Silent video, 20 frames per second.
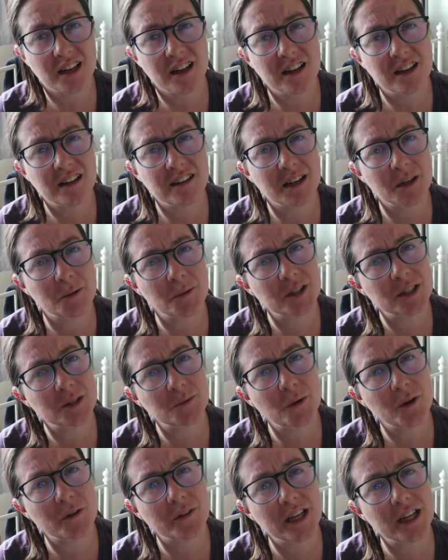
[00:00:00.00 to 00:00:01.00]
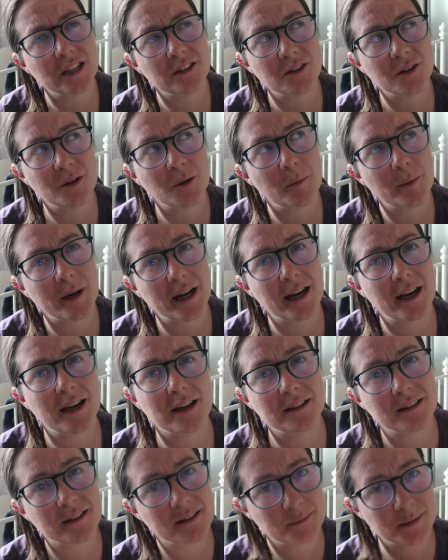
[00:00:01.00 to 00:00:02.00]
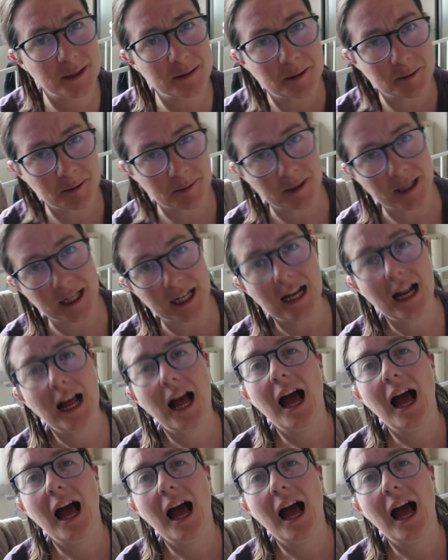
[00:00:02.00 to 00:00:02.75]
oh, I wonder what they do about blah, blah, blah, blah.